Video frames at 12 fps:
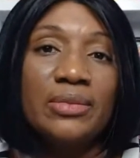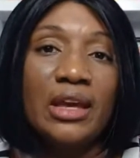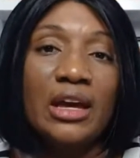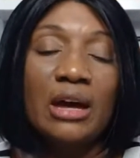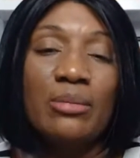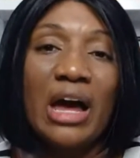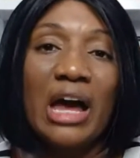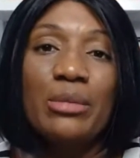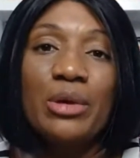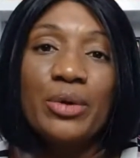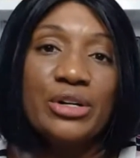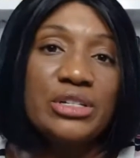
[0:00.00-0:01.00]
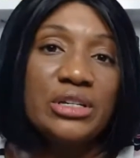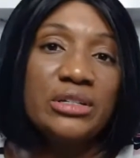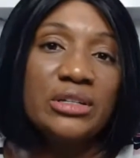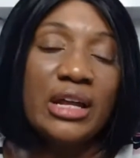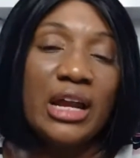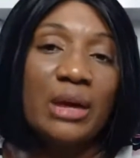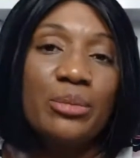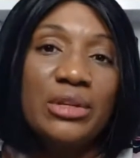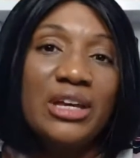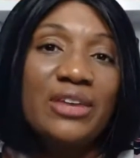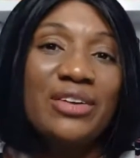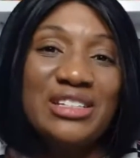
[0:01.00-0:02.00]
I'm a person that I
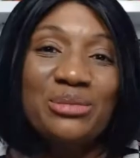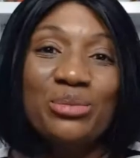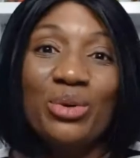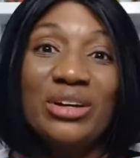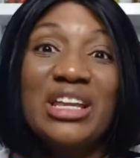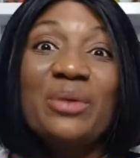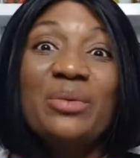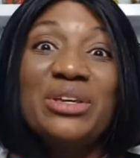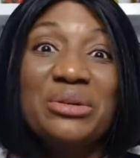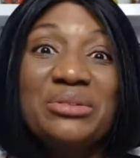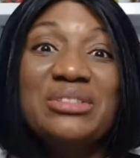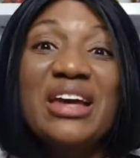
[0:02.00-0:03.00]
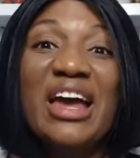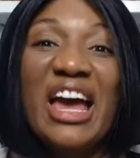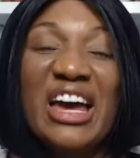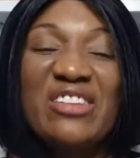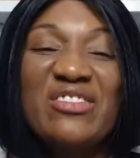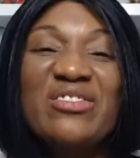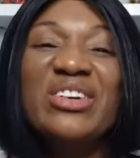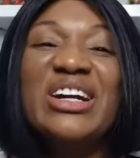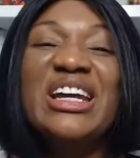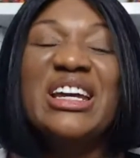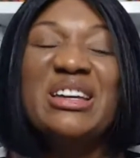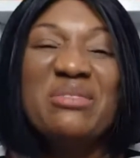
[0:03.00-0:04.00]
believe it's important that we use
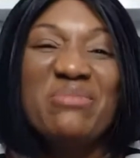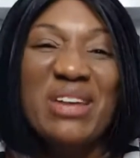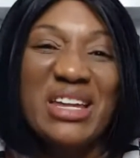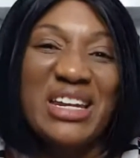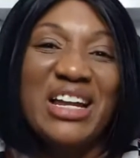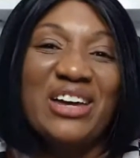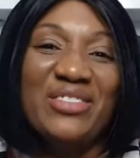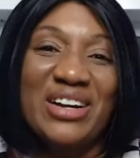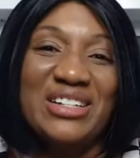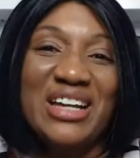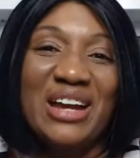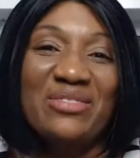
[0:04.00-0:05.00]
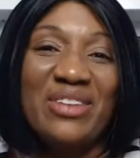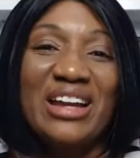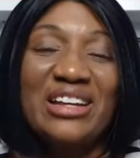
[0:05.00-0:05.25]
every minute of our time, right?